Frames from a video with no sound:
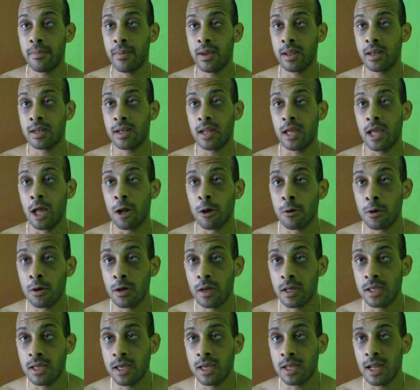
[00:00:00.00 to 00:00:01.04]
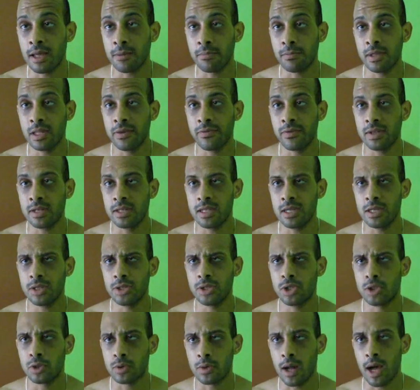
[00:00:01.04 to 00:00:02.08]
made an error again. I believe it
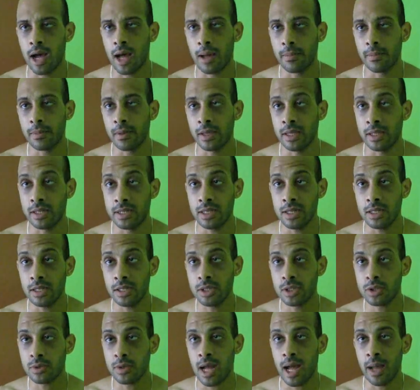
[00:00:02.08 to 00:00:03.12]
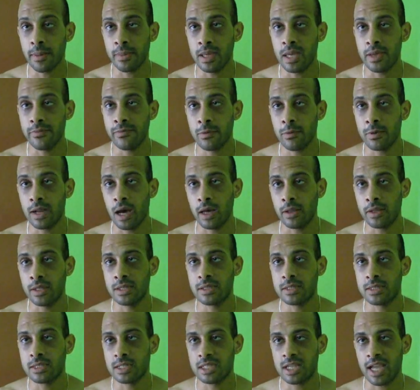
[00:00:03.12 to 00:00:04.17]
did drop. It did drop even without
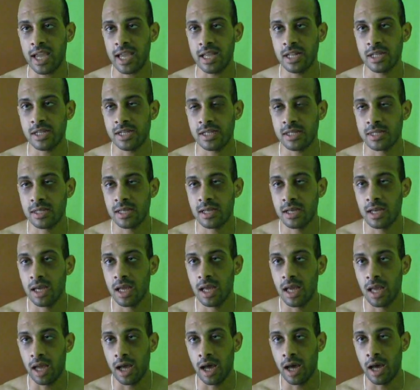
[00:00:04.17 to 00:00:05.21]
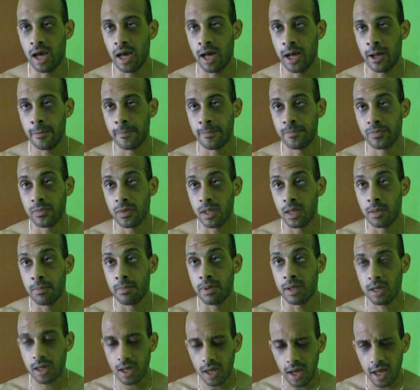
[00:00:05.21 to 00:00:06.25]
these changes,
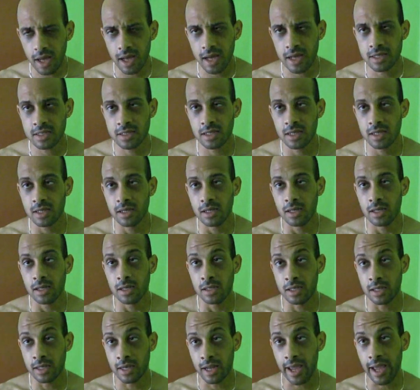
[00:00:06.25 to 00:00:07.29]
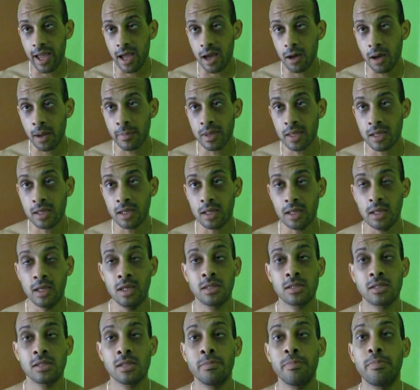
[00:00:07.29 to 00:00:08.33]
because now, I mean,
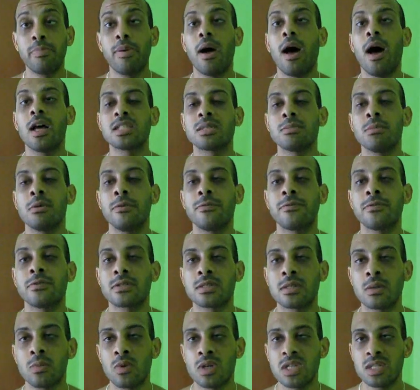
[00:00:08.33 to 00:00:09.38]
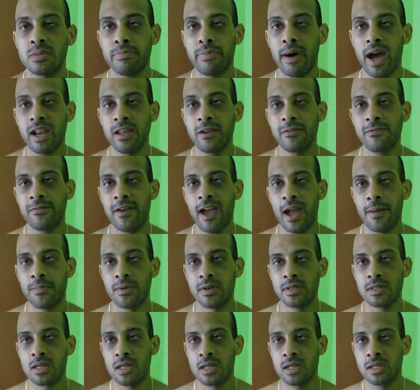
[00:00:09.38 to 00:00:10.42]
it's impossible for someone's body fat
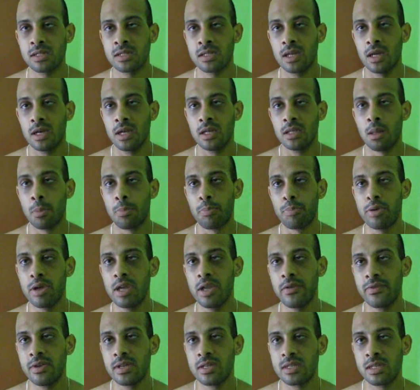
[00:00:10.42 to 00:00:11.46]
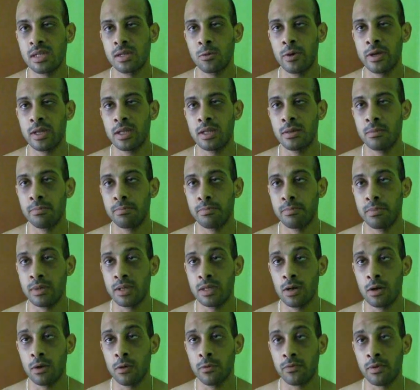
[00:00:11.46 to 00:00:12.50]
percentage the previous week to
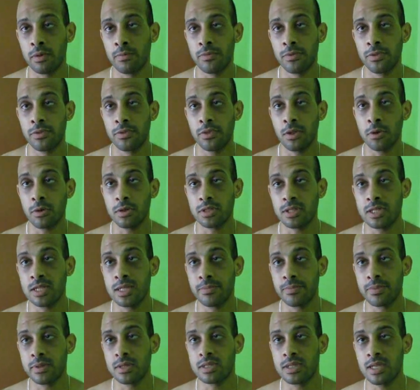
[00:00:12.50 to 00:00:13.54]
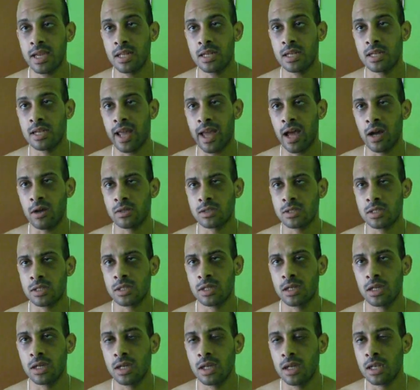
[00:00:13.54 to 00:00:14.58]
go from 13% down
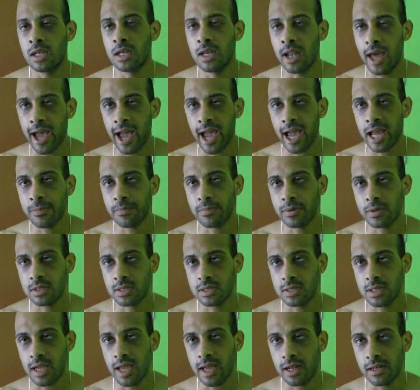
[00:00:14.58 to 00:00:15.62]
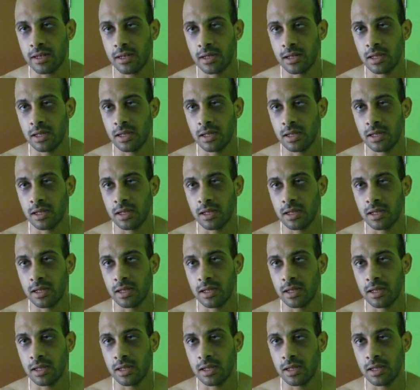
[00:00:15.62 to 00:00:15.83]
to 9%.